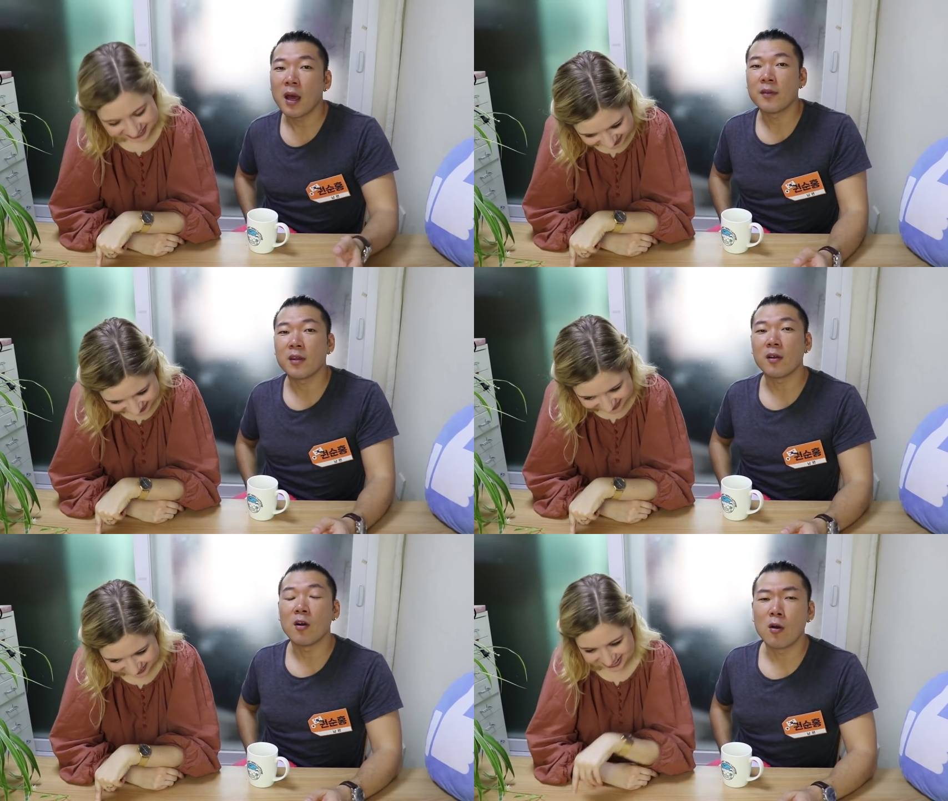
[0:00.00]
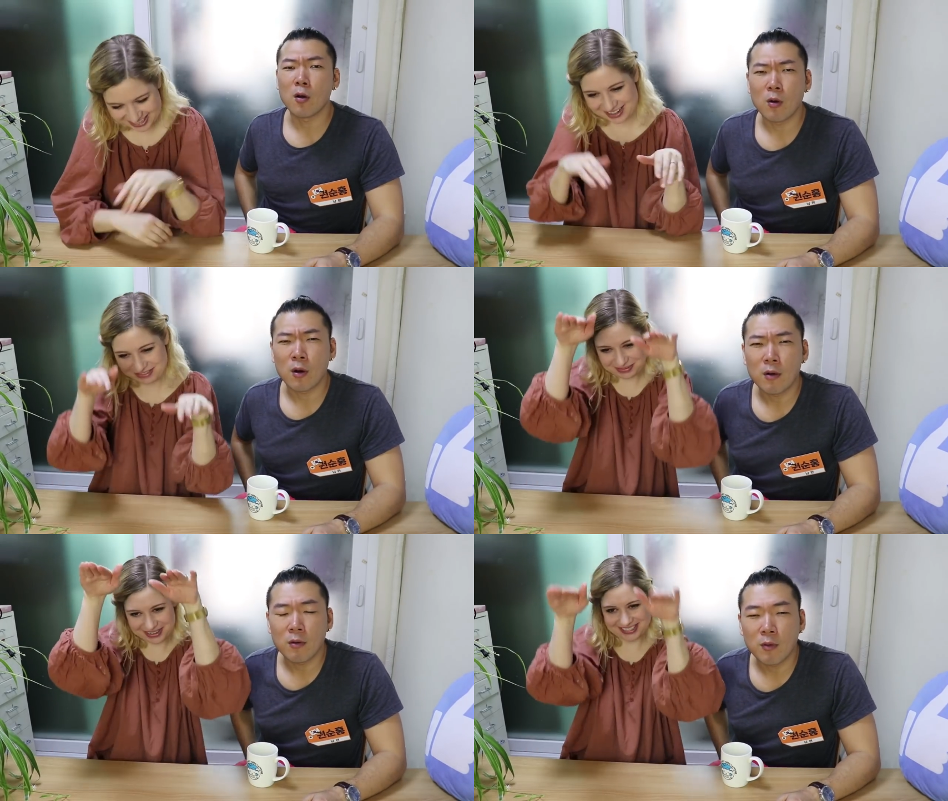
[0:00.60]
Speaker 1: And then, oh,
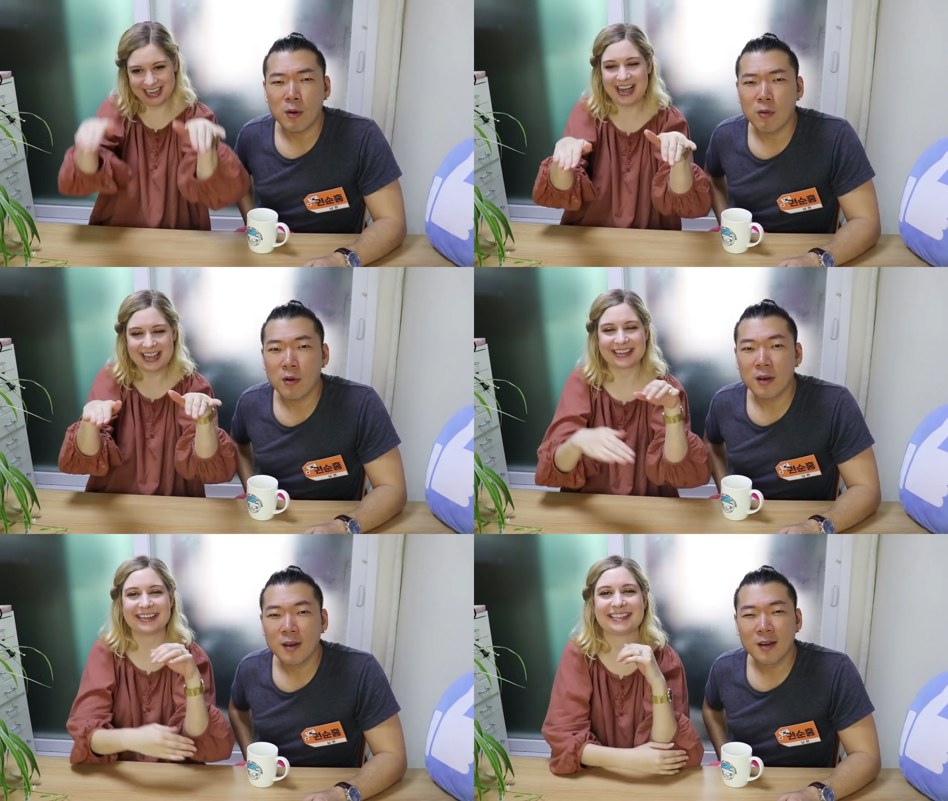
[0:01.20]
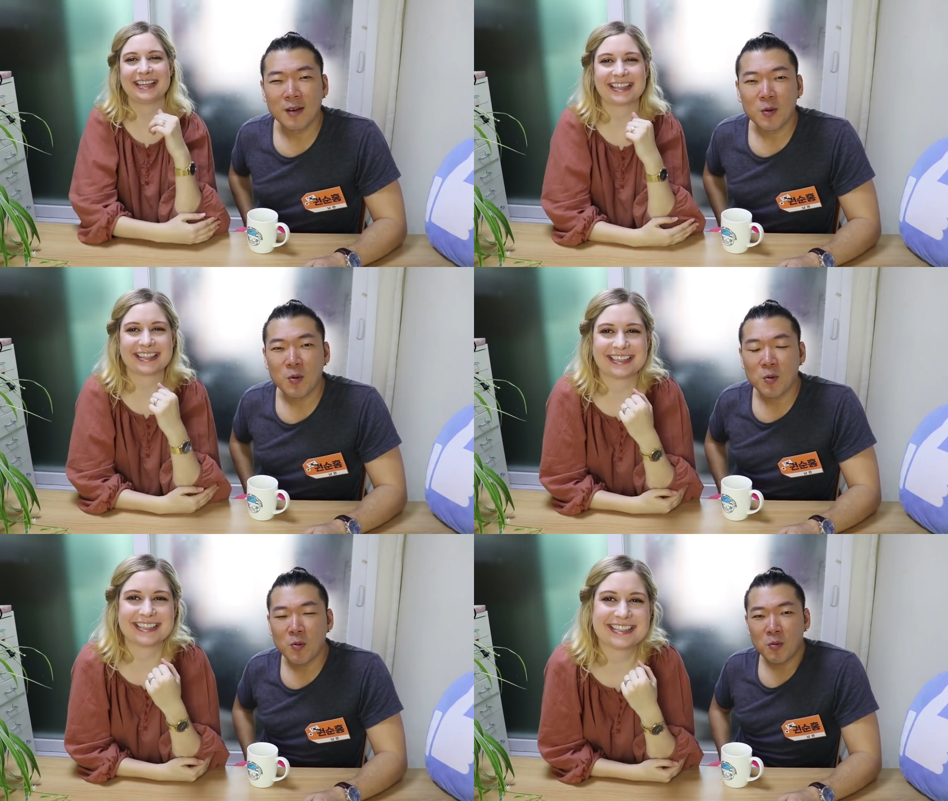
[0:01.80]
everybody's height goes like
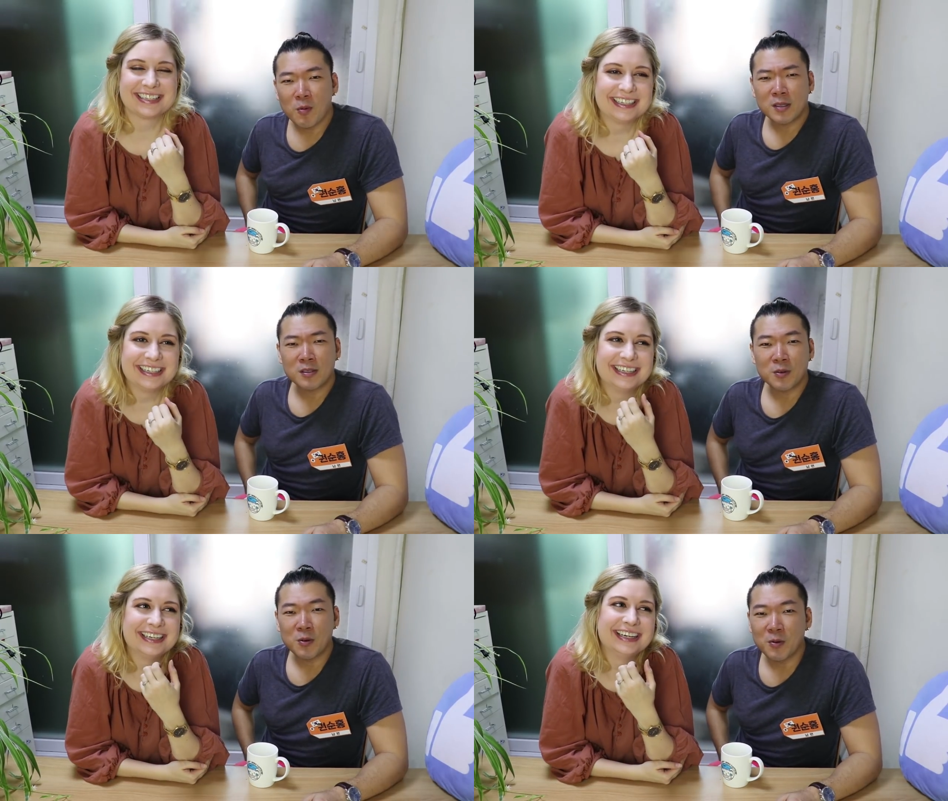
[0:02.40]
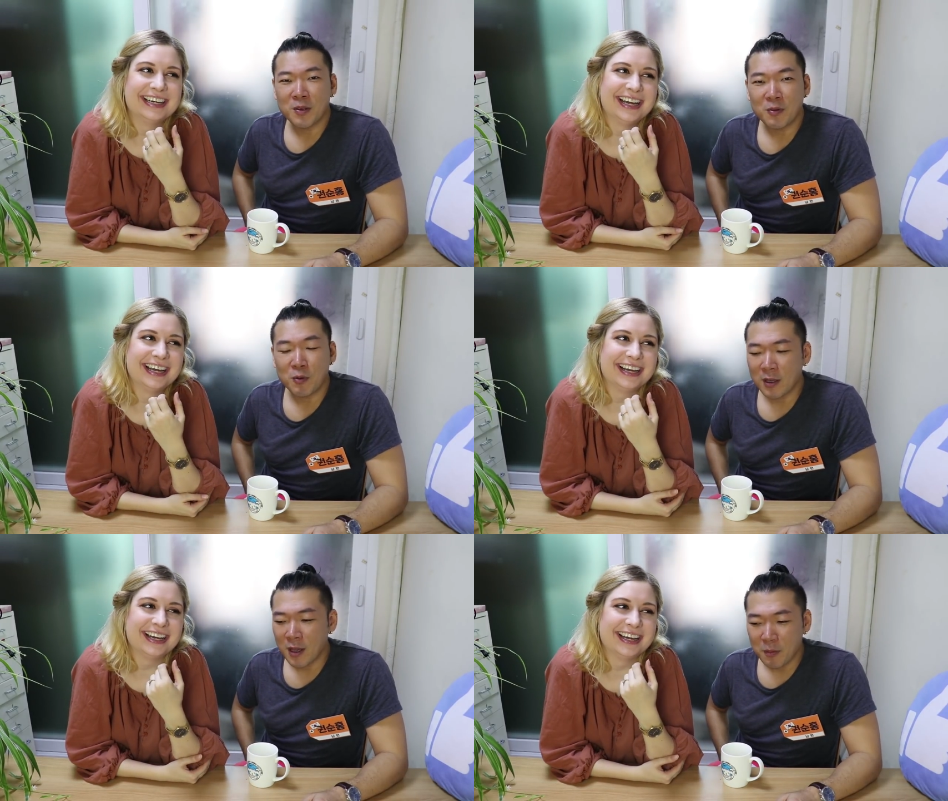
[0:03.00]
this. What's wrong with it?
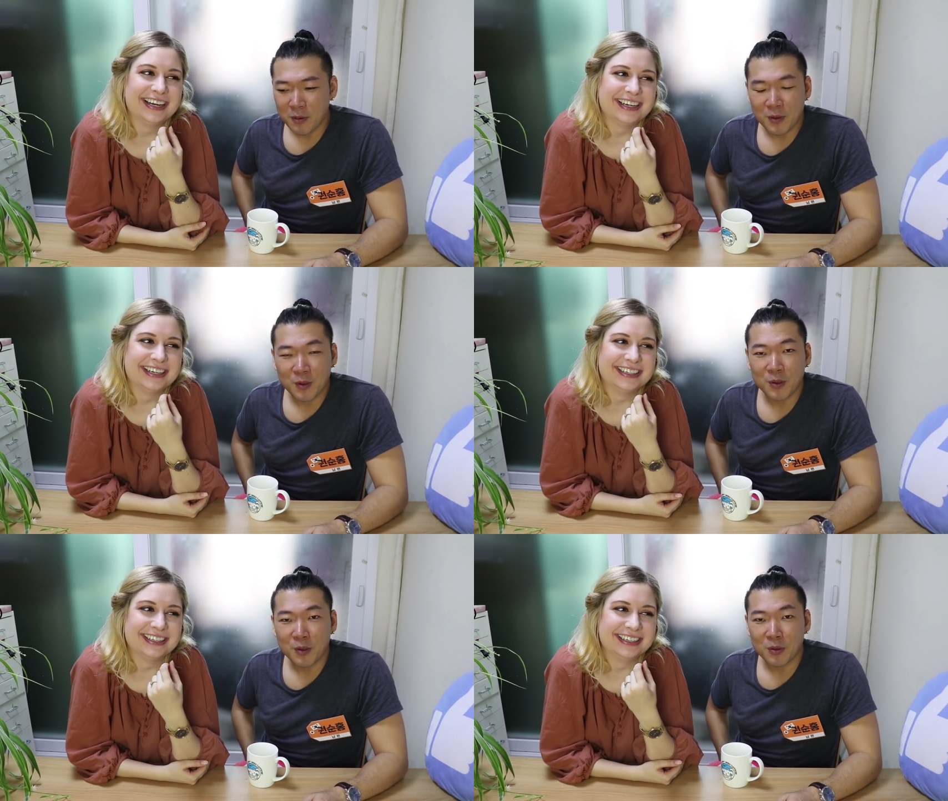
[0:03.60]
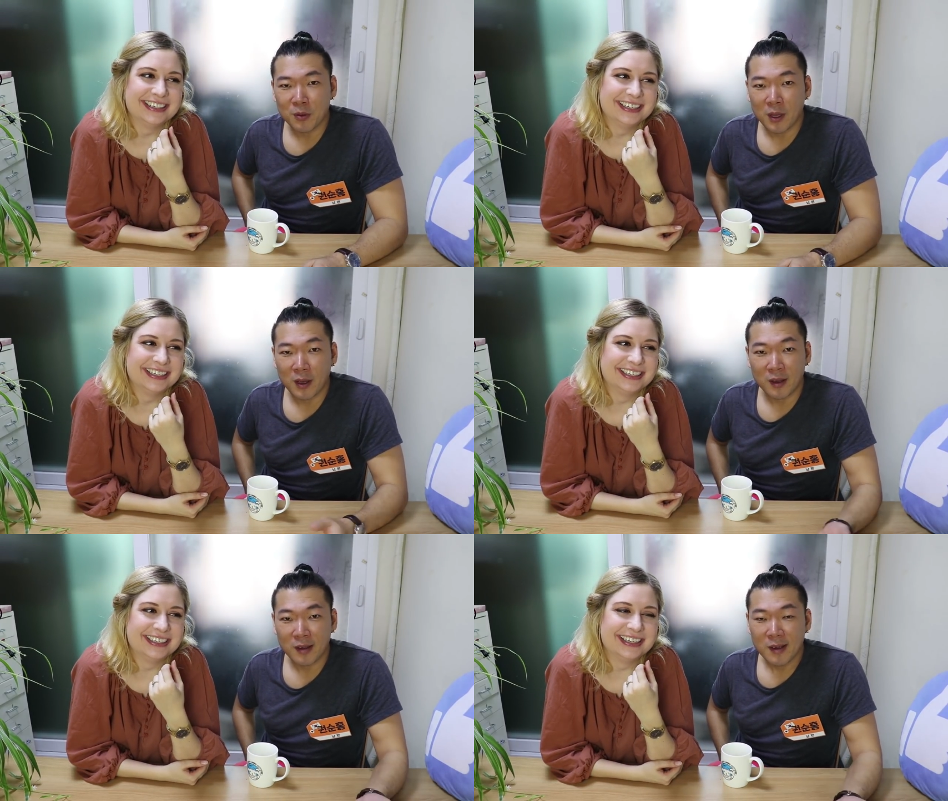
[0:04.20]
What happened to you?
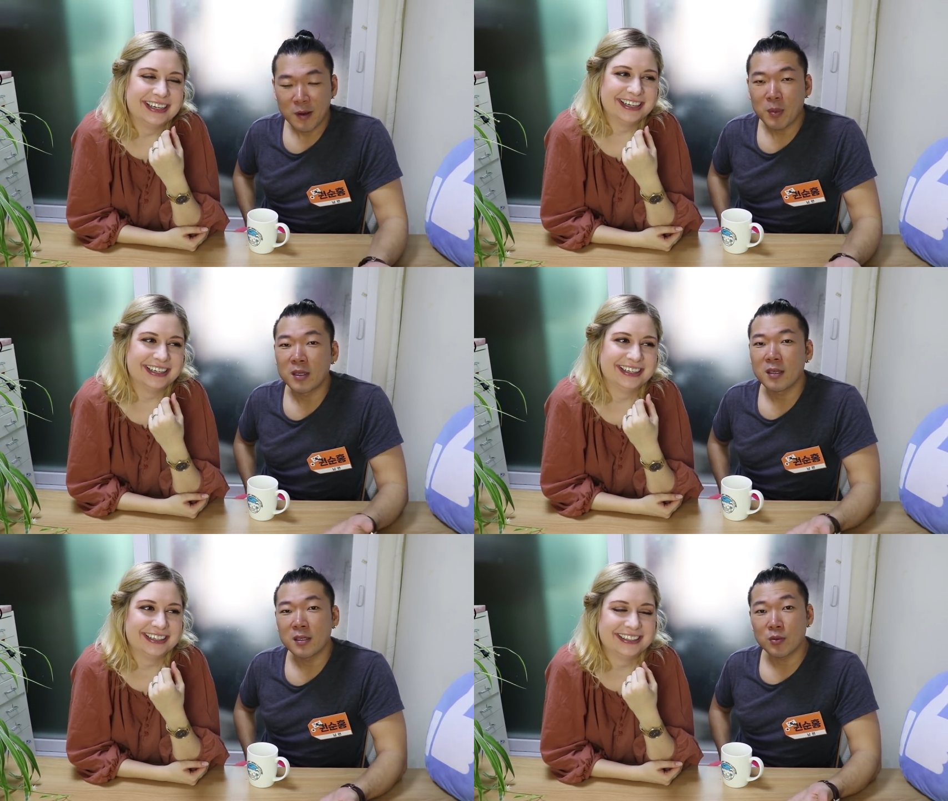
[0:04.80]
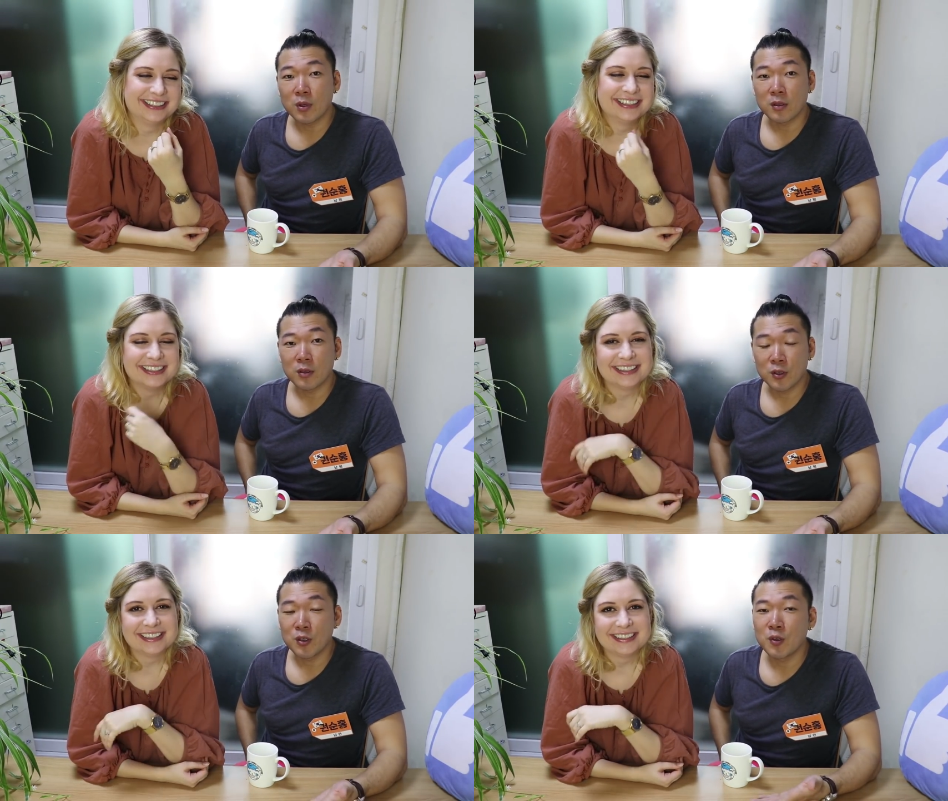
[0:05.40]
Like, but this
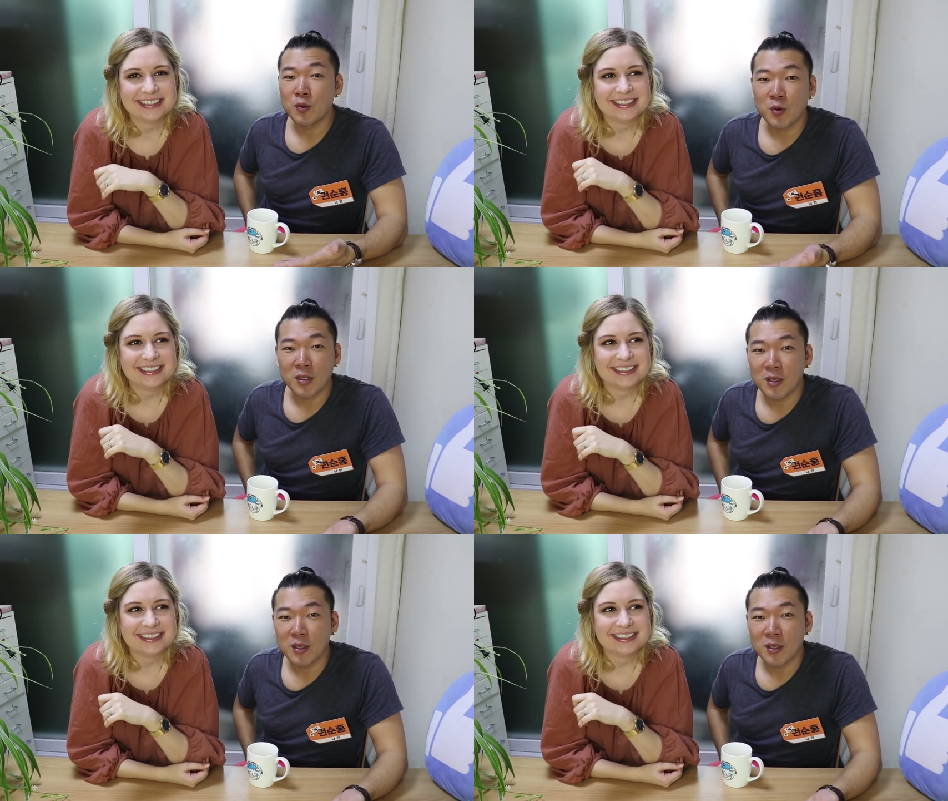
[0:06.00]
one, you don't